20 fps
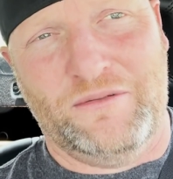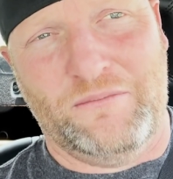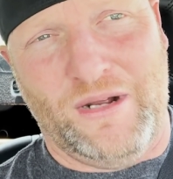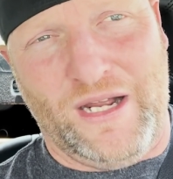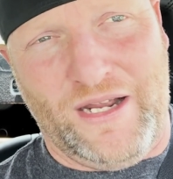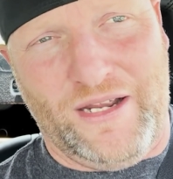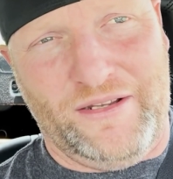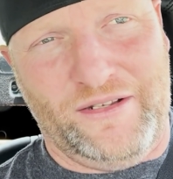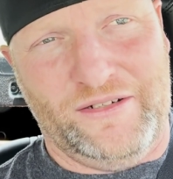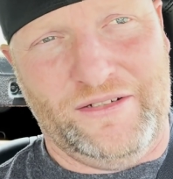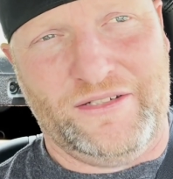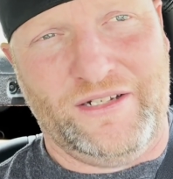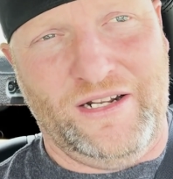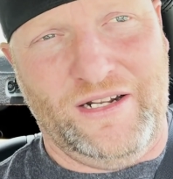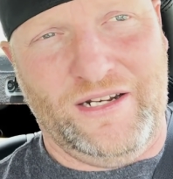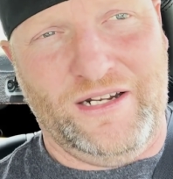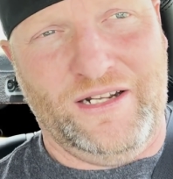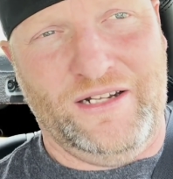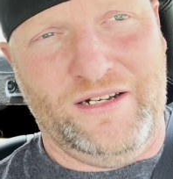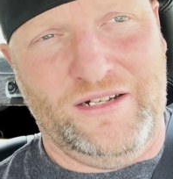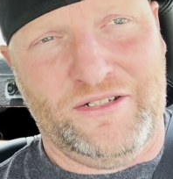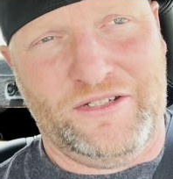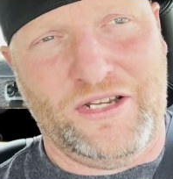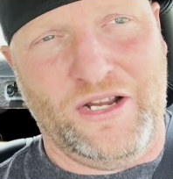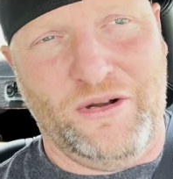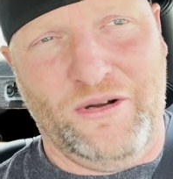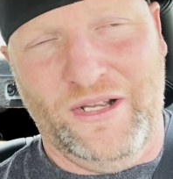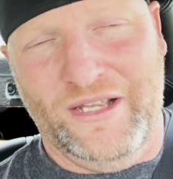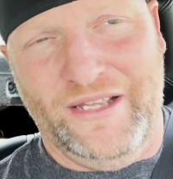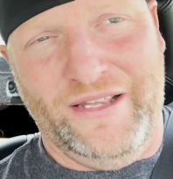miles on it.
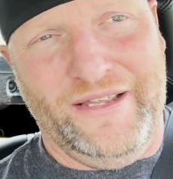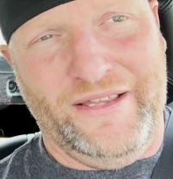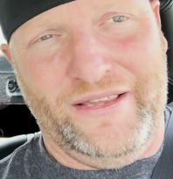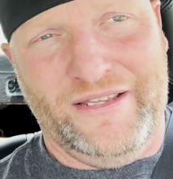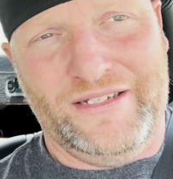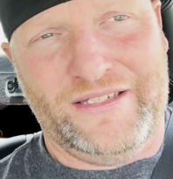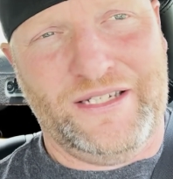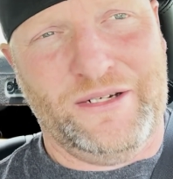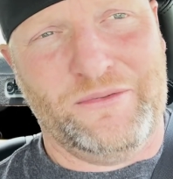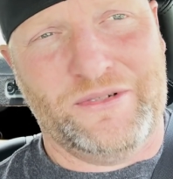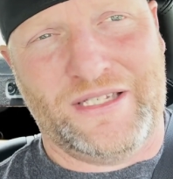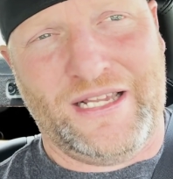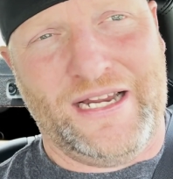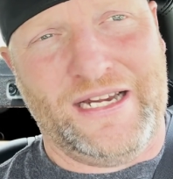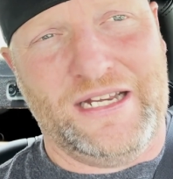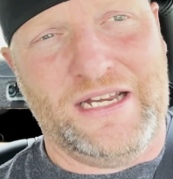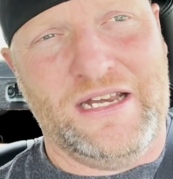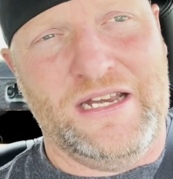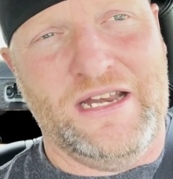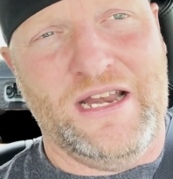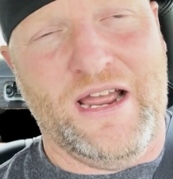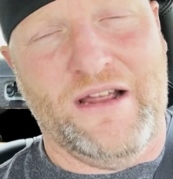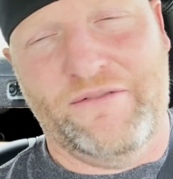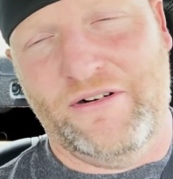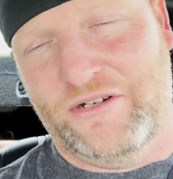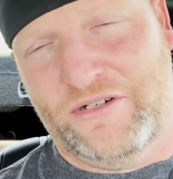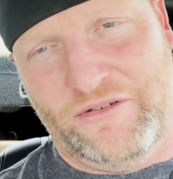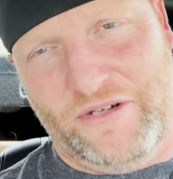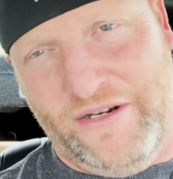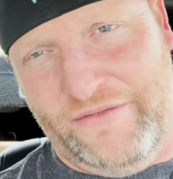So this thing was like never
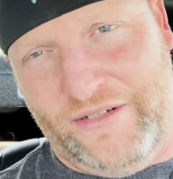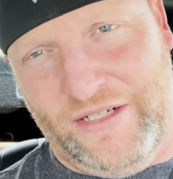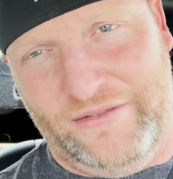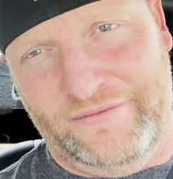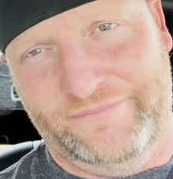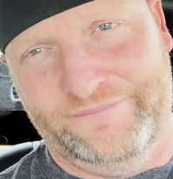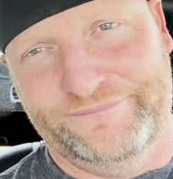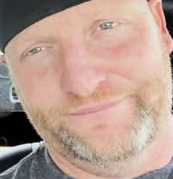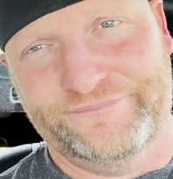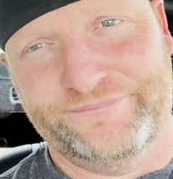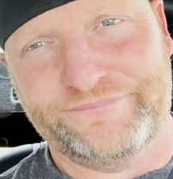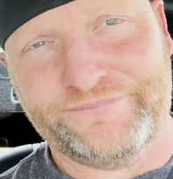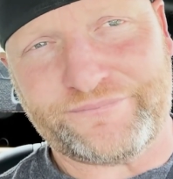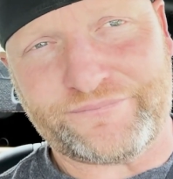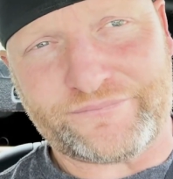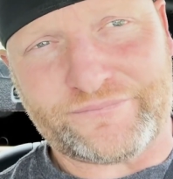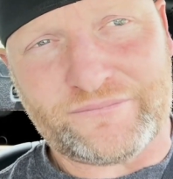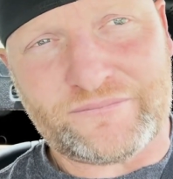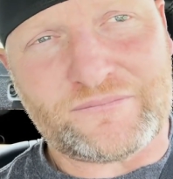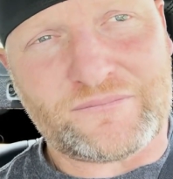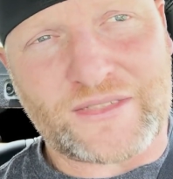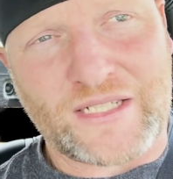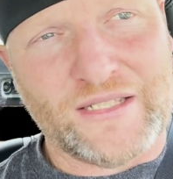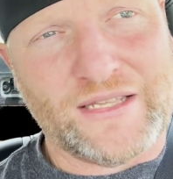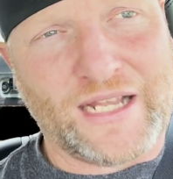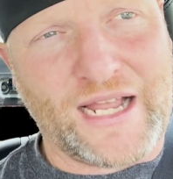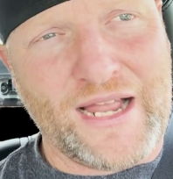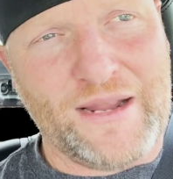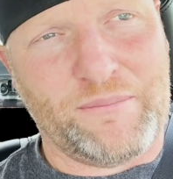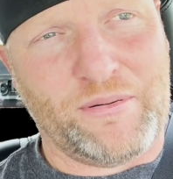driven. The
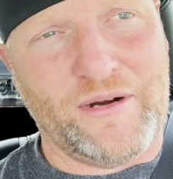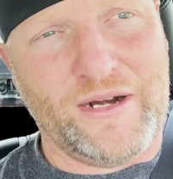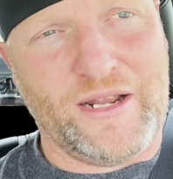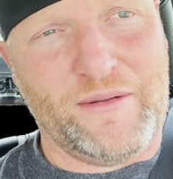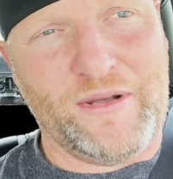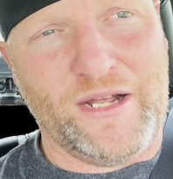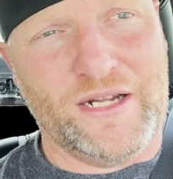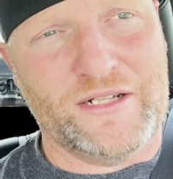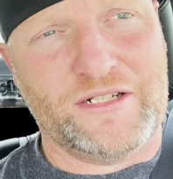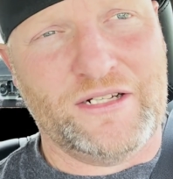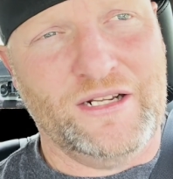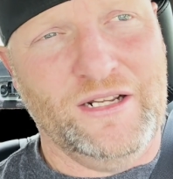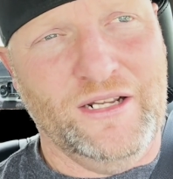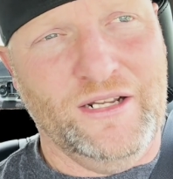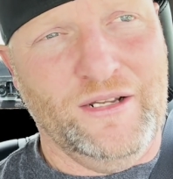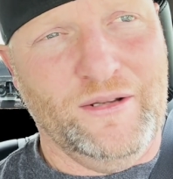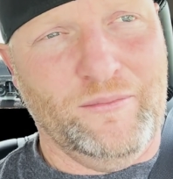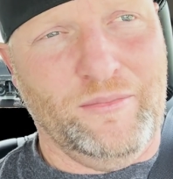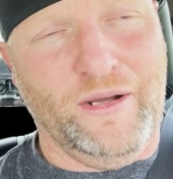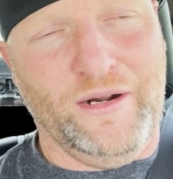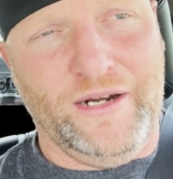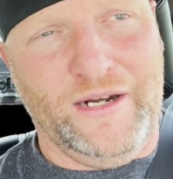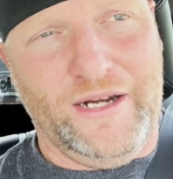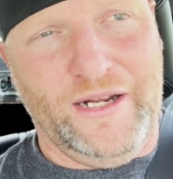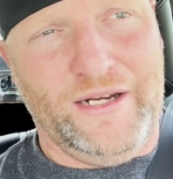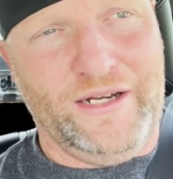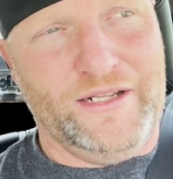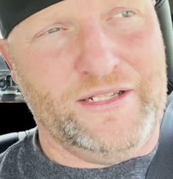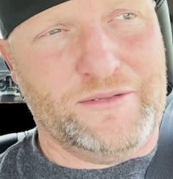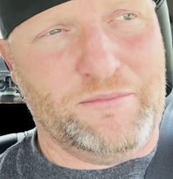guy pretty much put it
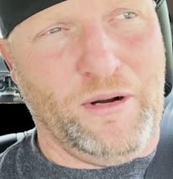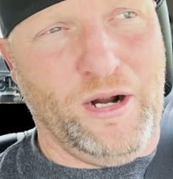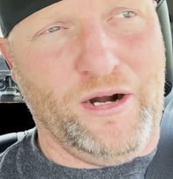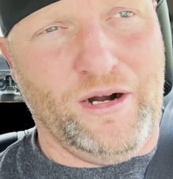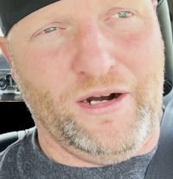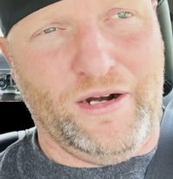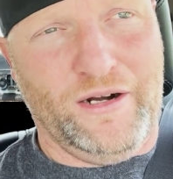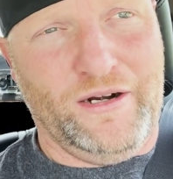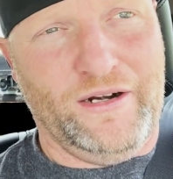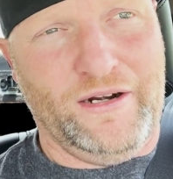in his barn,